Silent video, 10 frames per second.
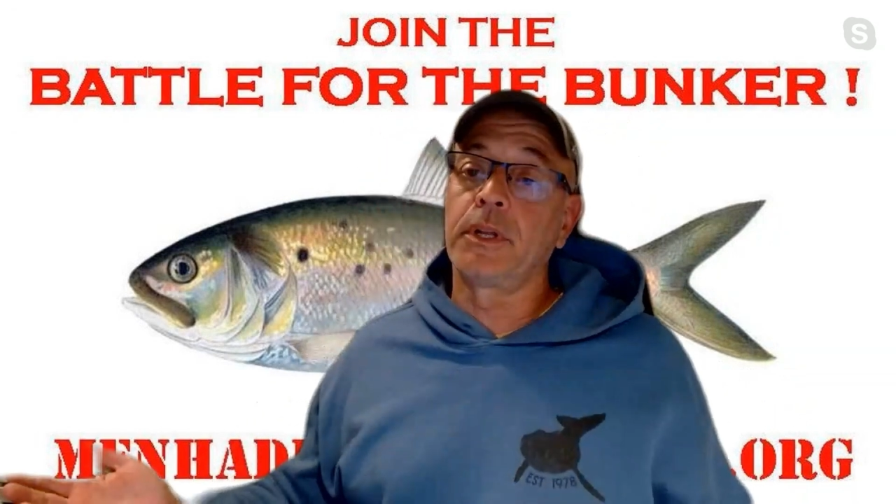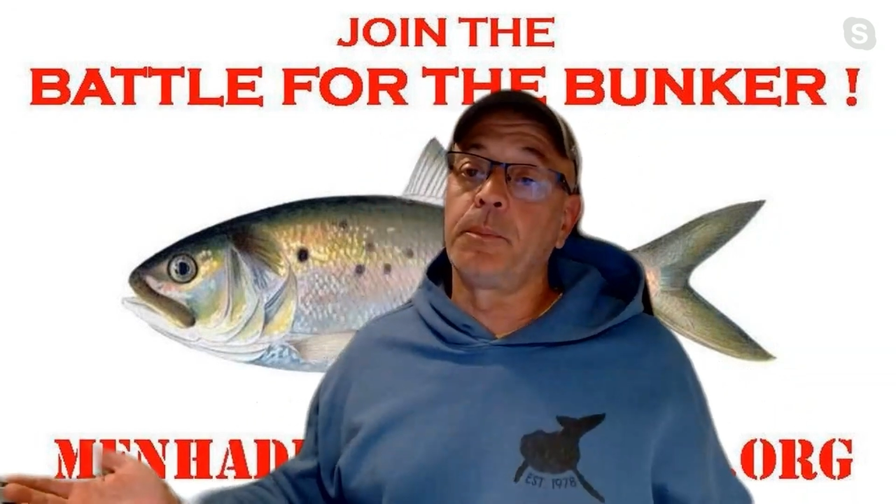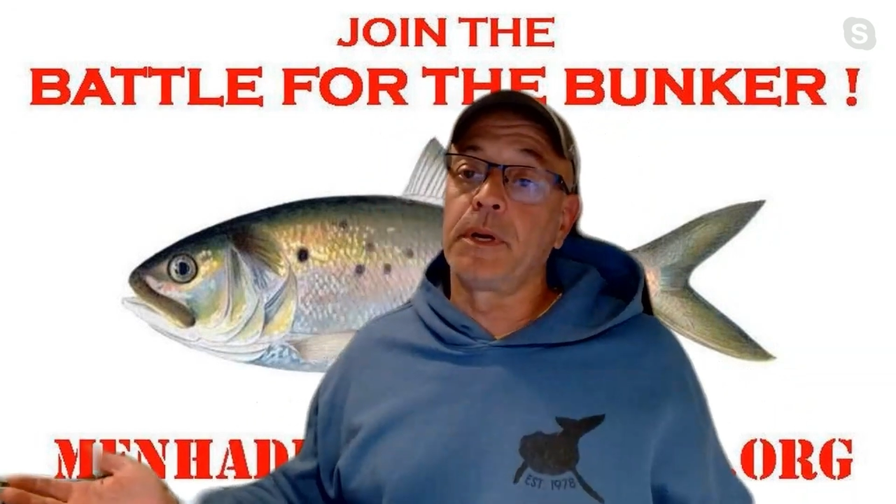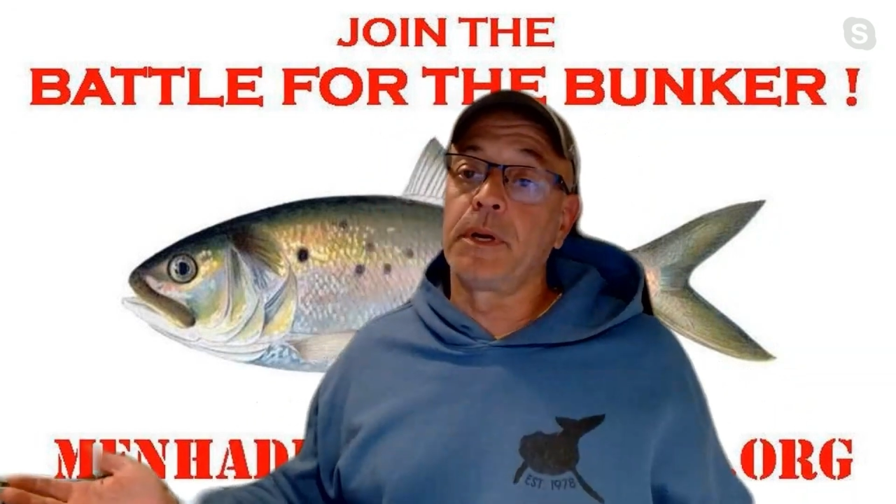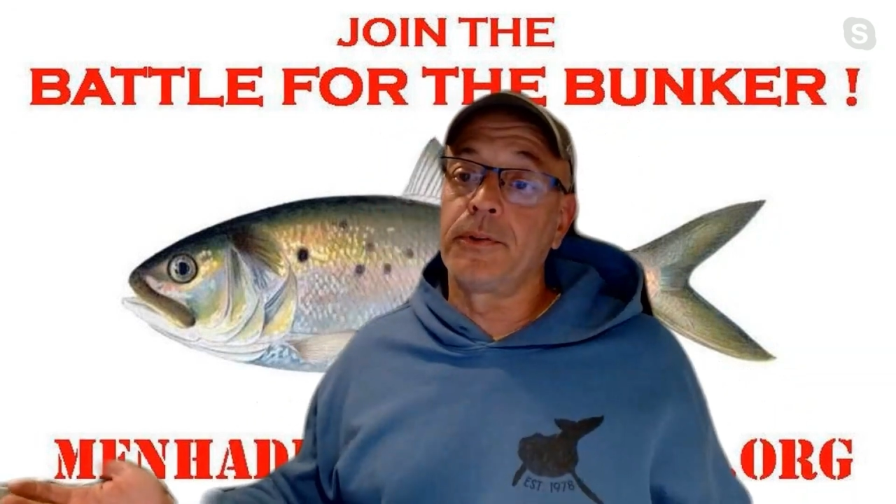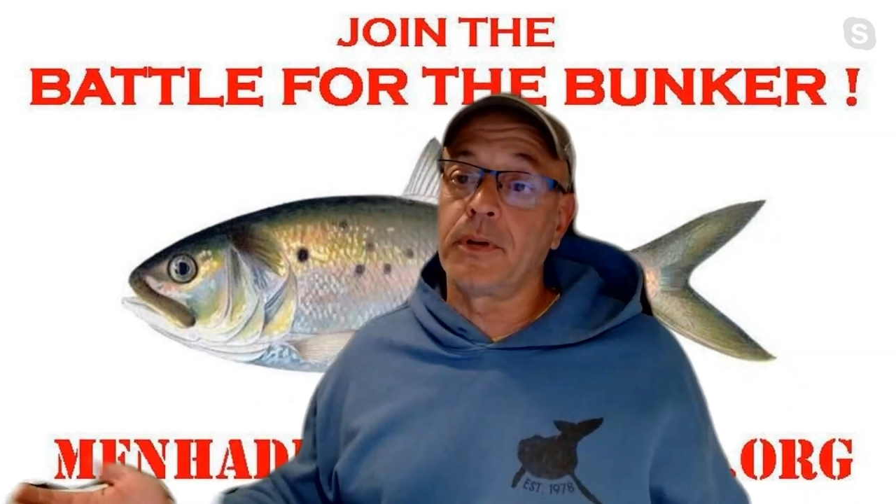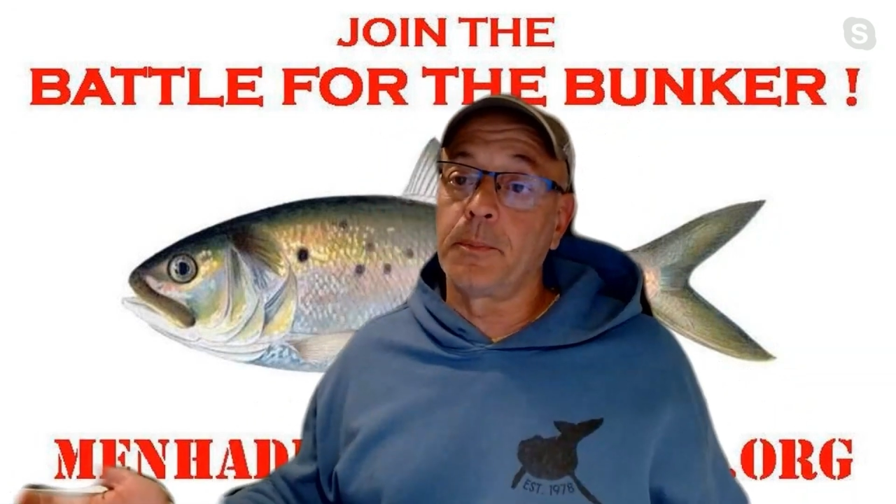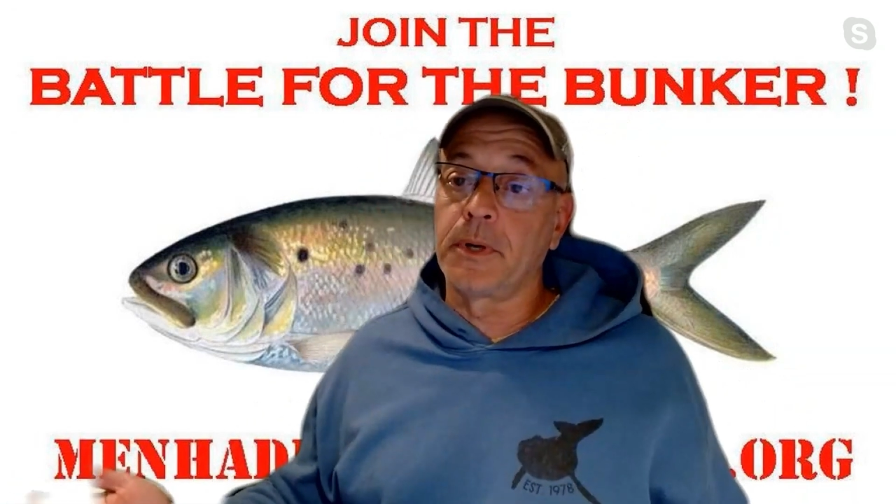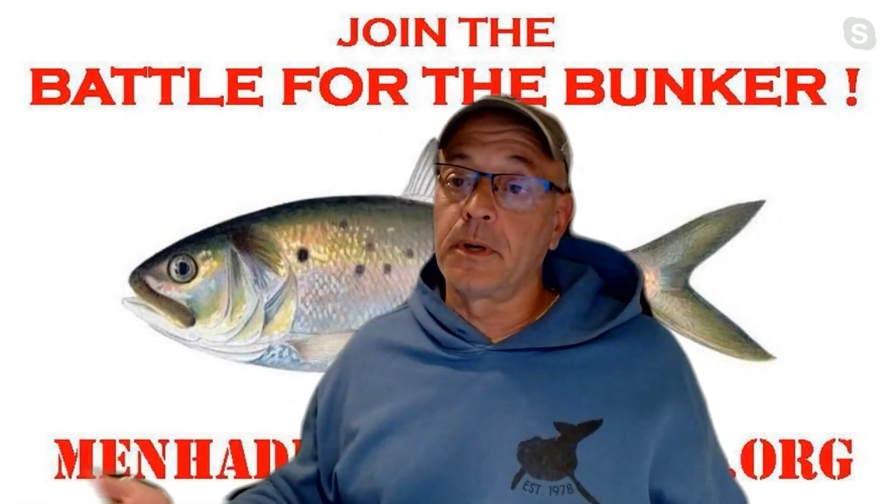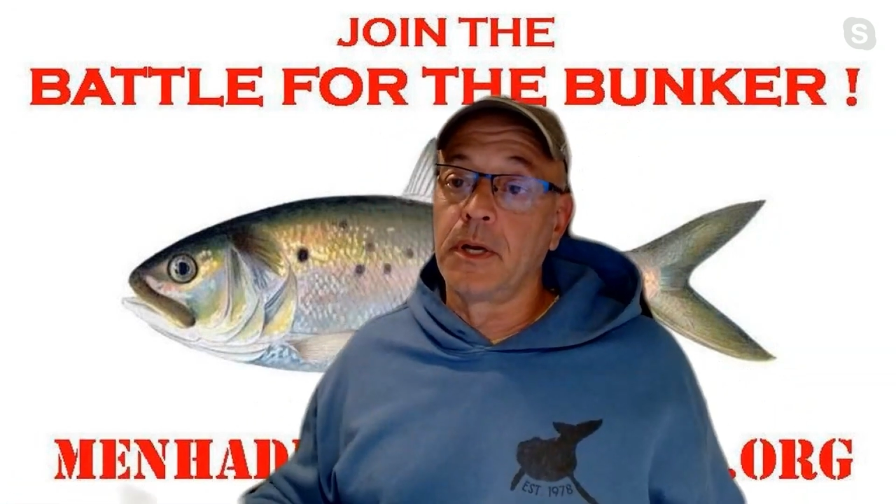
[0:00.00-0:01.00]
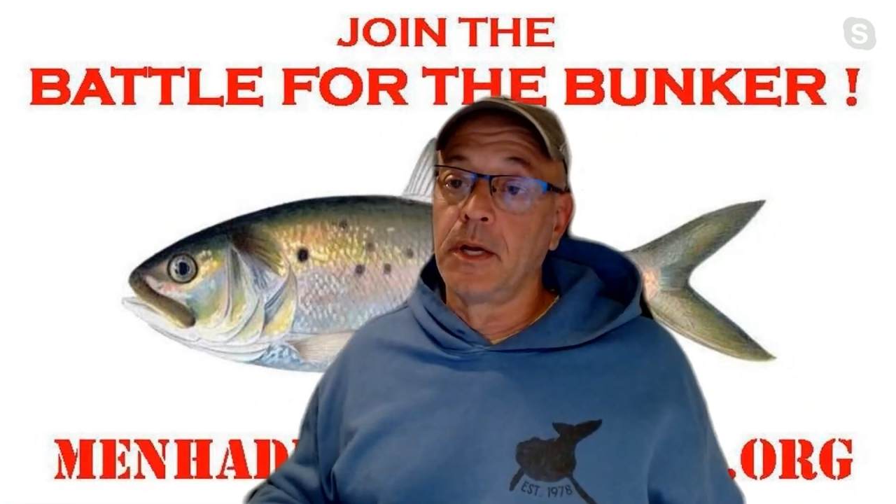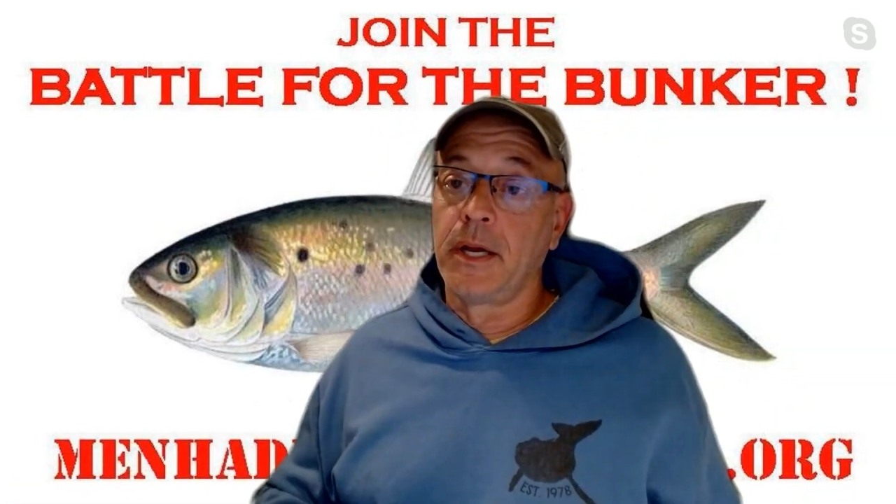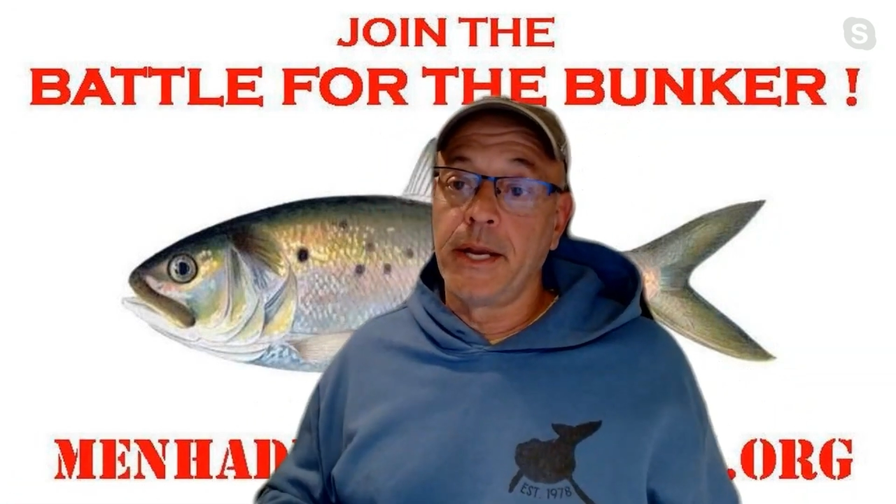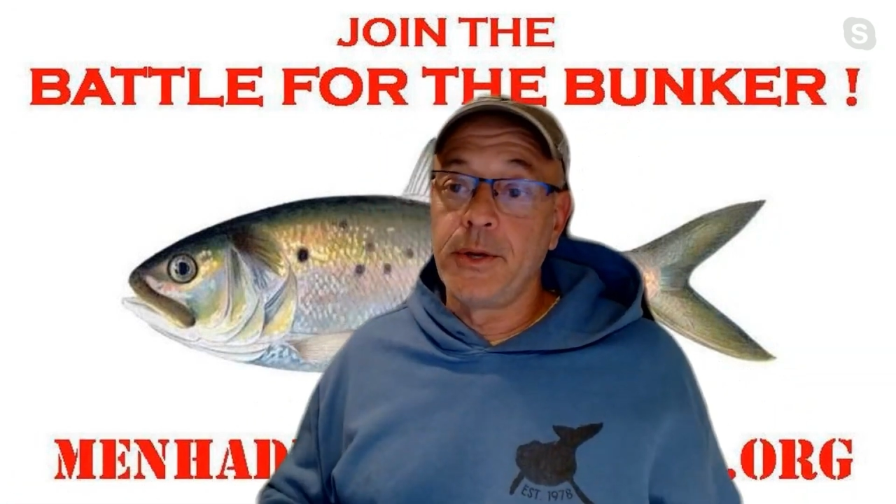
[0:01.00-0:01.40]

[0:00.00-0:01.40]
the middle of summer, and